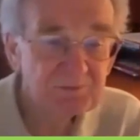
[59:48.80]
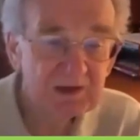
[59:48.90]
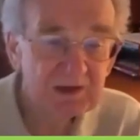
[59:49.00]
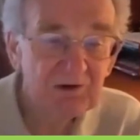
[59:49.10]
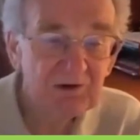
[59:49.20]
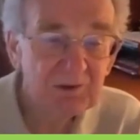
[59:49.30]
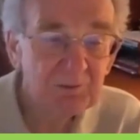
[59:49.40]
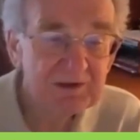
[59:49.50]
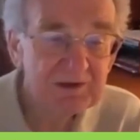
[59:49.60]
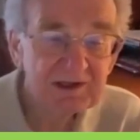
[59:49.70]
area being
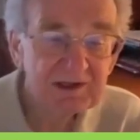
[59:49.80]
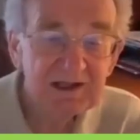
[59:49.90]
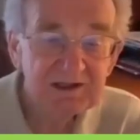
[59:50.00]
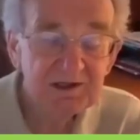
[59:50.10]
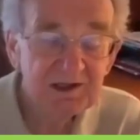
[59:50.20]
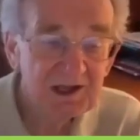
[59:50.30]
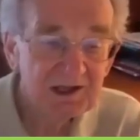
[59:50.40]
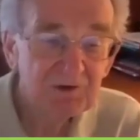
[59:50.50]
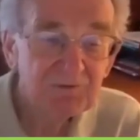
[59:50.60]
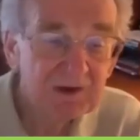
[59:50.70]
neglected?
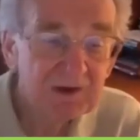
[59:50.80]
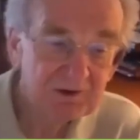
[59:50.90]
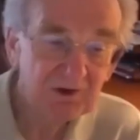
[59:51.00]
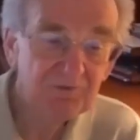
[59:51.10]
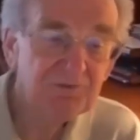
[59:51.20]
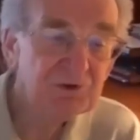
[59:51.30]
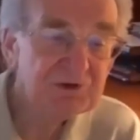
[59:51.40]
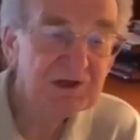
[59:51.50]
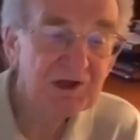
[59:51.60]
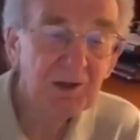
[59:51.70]
If you did
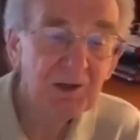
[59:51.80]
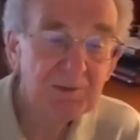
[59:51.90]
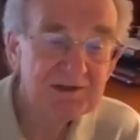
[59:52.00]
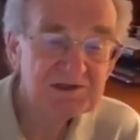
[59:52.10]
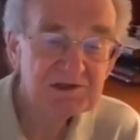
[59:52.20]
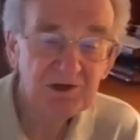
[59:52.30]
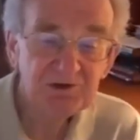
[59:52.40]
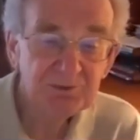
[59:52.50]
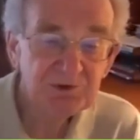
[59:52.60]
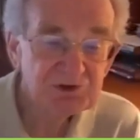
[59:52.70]
not make this
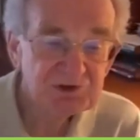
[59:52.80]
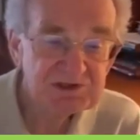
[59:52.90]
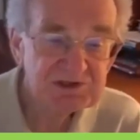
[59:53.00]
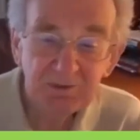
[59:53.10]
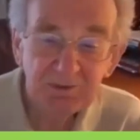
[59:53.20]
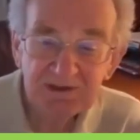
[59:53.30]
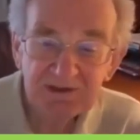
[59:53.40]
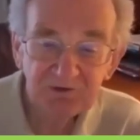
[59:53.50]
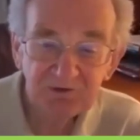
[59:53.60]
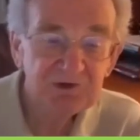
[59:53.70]
contribution, is anybody else
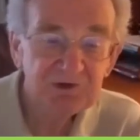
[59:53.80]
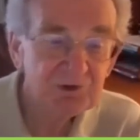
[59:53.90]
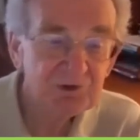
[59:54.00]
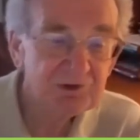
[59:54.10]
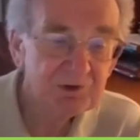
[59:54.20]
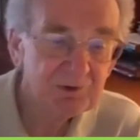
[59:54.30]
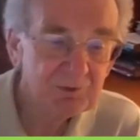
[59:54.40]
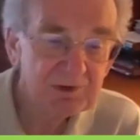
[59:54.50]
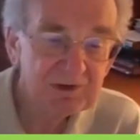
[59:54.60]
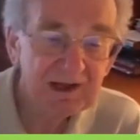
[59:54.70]
going to do it, or will it
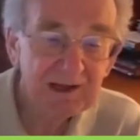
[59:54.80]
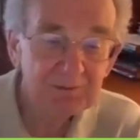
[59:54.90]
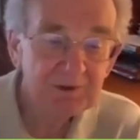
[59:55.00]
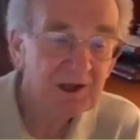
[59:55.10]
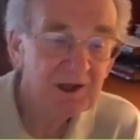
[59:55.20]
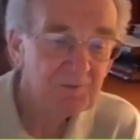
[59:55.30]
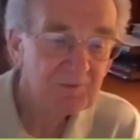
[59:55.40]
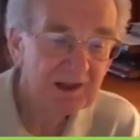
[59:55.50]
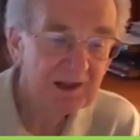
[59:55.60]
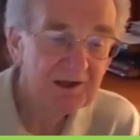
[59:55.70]
happen?
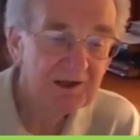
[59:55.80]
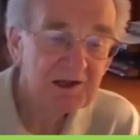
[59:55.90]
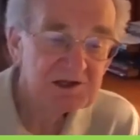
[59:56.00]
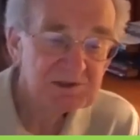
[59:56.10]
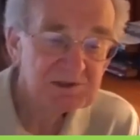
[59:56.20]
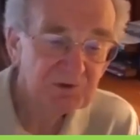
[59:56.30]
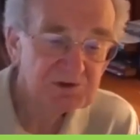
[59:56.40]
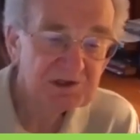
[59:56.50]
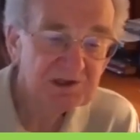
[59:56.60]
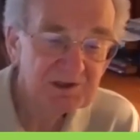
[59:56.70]
And some folks
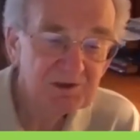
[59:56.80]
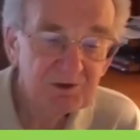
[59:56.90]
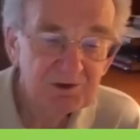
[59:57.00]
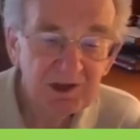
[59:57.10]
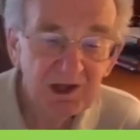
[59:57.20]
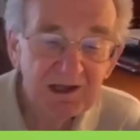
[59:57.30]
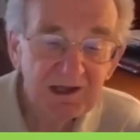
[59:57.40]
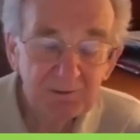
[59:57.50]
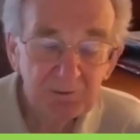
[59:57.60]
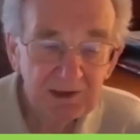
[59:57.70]
like to look at the high
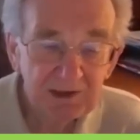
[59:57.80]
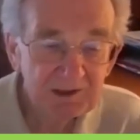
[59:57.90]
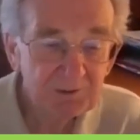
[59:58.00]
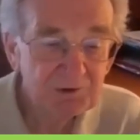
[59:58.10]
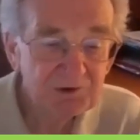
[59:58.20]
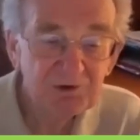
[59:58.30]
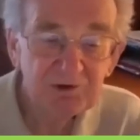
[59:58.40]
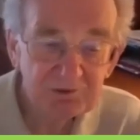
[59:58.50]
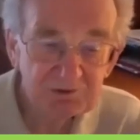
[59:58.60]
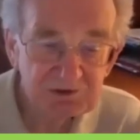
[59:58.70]
impact opportunity,
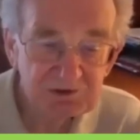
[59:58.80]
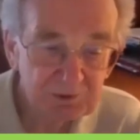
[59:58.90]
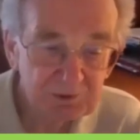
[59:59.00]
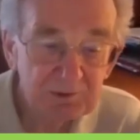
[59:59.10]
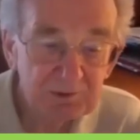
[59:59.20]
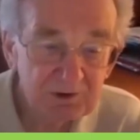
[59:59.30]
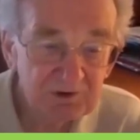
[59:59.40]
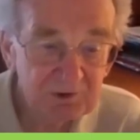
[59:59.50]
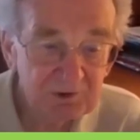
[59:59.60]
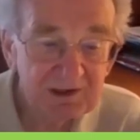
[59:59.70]
which are probably also
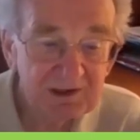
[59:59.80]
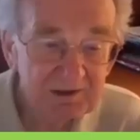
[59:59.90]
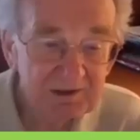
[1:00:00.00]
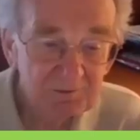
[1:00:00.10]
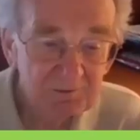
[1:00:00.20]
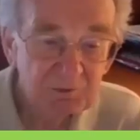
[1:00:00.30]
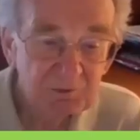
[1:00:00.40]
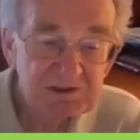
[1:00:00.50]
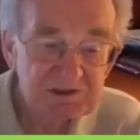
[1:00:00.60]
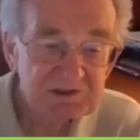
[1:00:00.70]
high
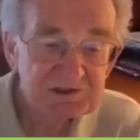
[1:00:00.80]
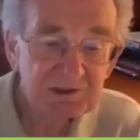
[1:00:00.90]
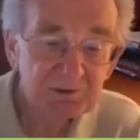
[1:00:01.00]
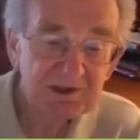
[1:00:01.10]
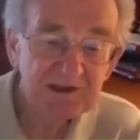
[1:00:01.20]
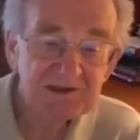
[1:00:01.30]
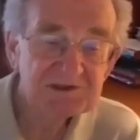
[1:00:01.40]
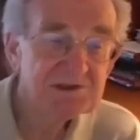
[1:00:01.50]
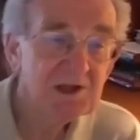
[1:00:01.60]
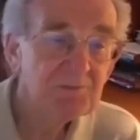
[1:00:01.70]
risk in some cases.
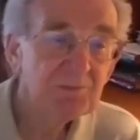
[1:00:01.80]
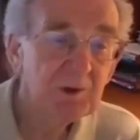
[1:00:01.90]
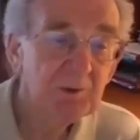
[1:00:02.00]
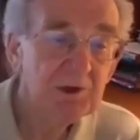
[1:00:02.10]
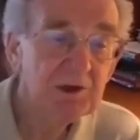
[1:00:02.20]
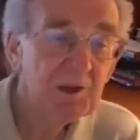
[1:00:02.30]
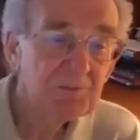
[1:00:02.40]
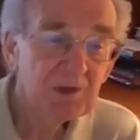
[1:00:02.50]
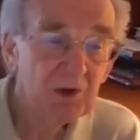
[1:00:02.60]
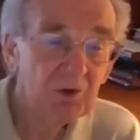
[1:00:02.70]
But
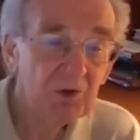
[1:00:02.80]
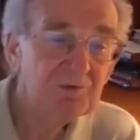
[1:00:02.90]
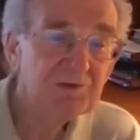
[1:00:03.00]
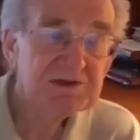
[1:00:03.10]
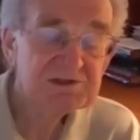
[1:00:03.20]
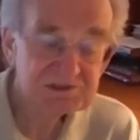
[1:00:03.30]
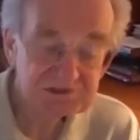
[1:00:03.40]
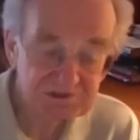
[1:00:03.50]
all of this